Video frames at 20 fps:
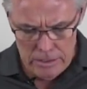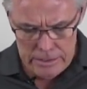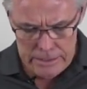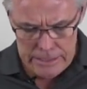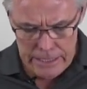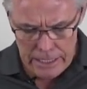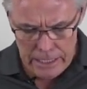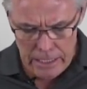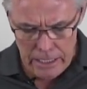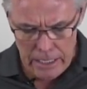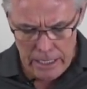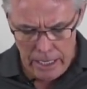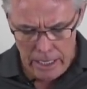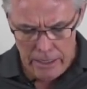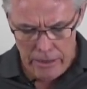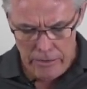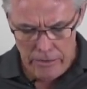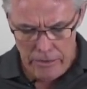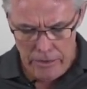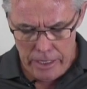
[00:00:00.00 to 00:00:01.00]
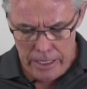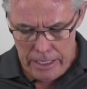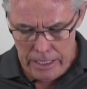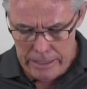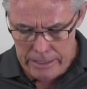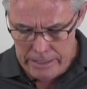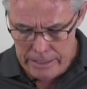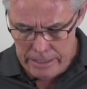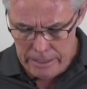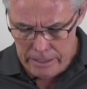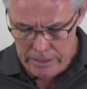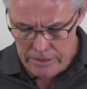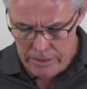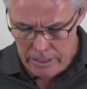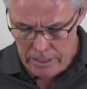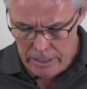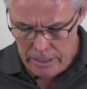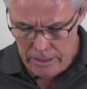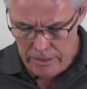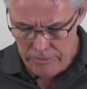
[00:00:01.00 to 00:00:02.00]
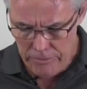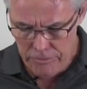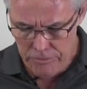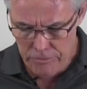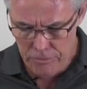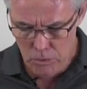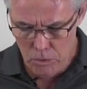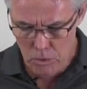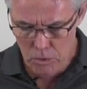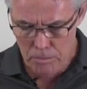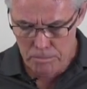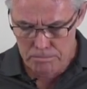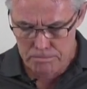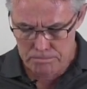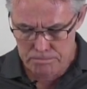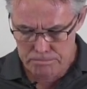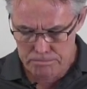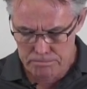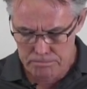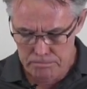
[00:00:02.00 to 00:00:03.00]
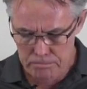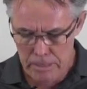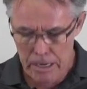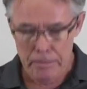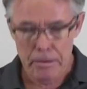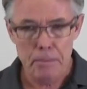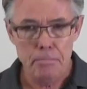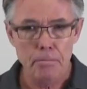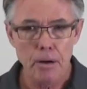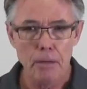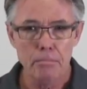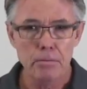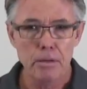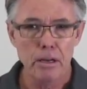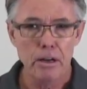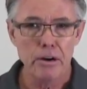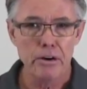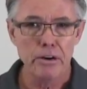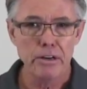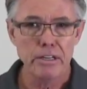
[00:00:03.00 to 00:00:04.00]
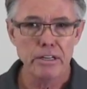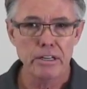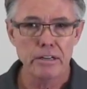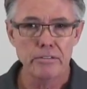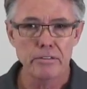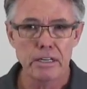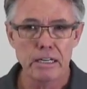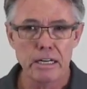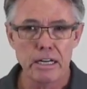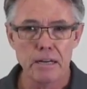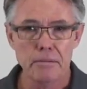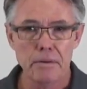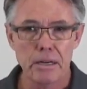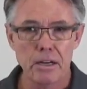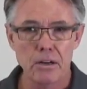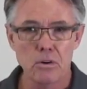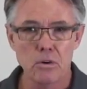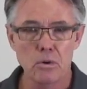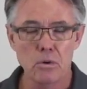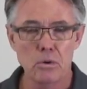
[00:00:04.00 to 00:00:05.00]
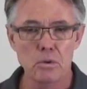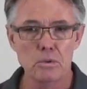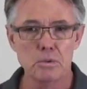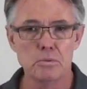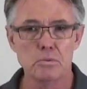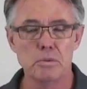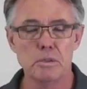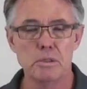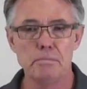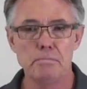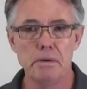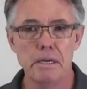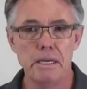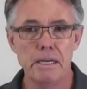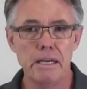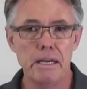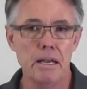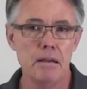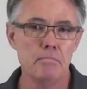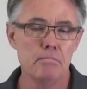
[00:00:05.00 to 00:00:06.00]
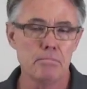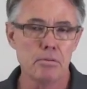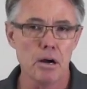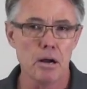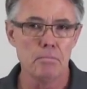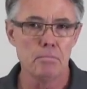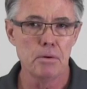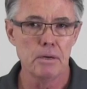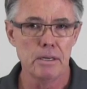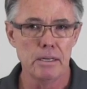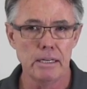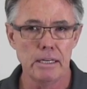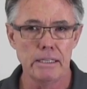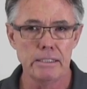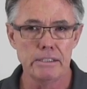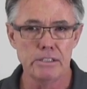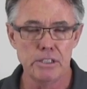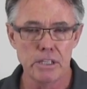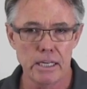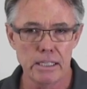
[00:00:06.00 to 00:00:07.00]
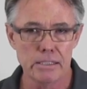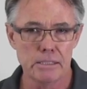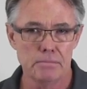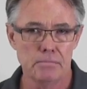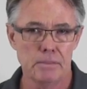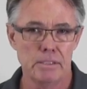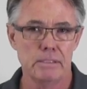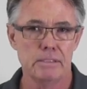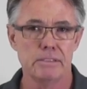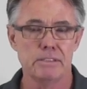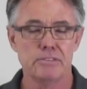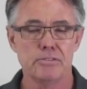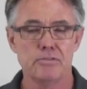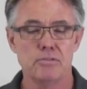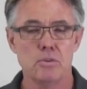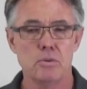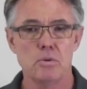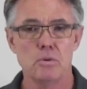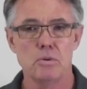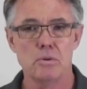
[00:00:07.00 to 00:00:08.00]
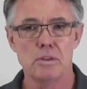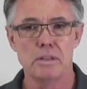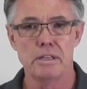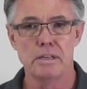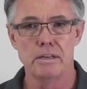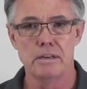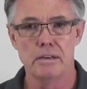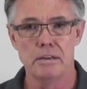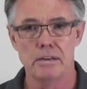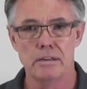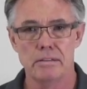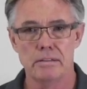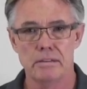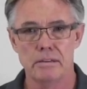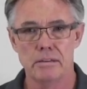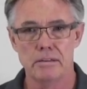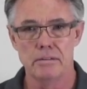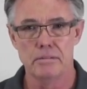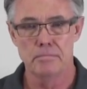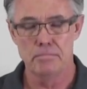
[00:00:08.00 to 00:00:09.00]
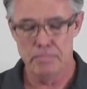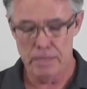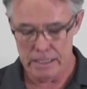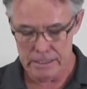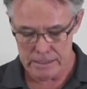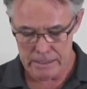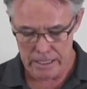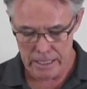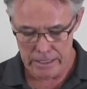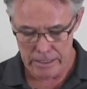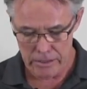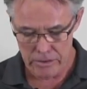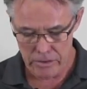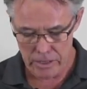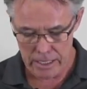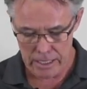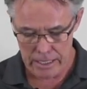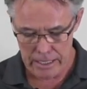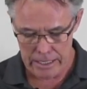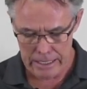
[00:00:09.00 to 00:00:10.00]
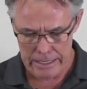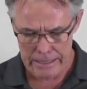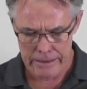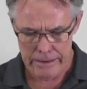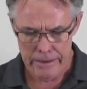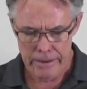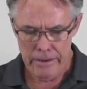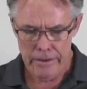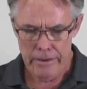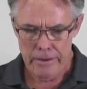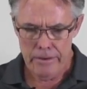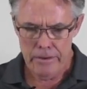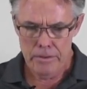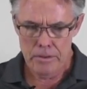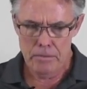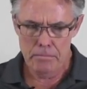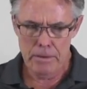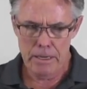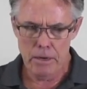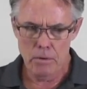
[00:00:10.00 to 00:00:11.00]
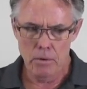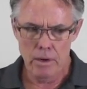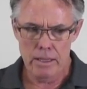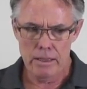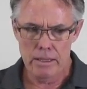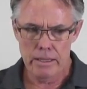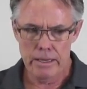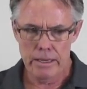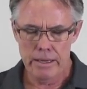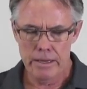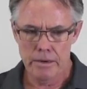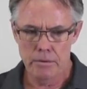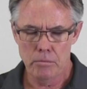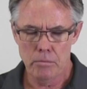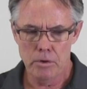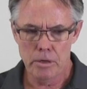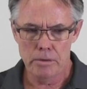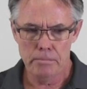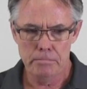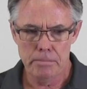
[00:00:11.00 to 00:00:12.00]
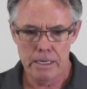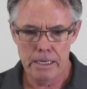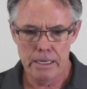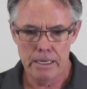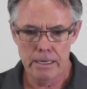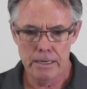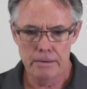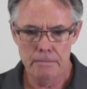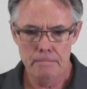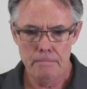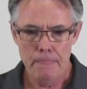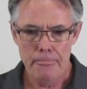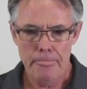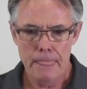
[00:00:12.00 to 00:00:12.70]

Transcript: Second category, I think, for maybe popularity of incoming calls would be improper adjustments for the Bix'n Andy Trigger. And the big one there would be